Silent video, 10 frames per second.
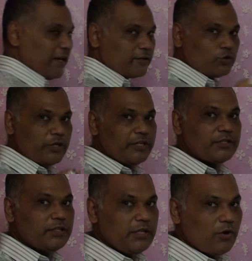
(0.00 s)
actually
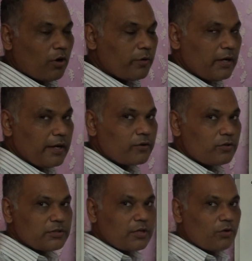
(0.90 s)
the
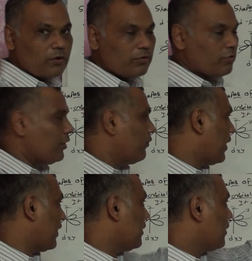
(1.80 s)
electrons are not onto the
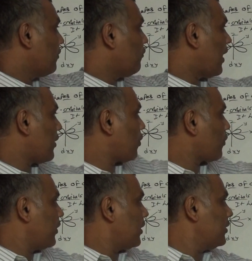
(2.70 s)
Y. Y
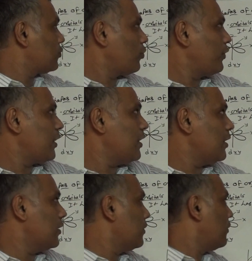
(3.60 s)
orbital is over
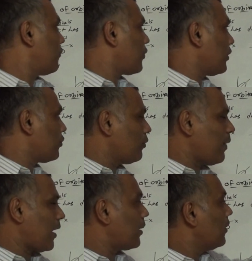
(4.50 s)
here, front to
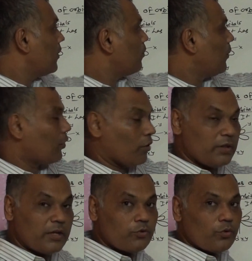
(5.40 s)
back, but on
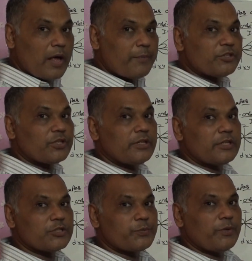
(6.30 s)
the 2 dimension it
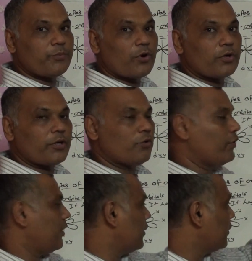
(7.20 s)
is been plotted
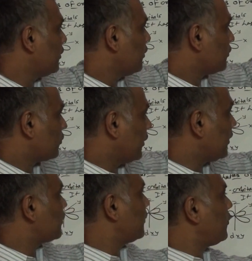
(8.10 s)
over here. So it
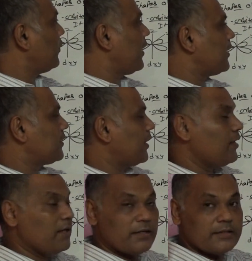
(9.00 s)
is between X
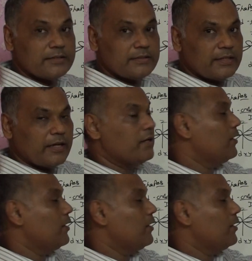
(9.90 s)
and Z.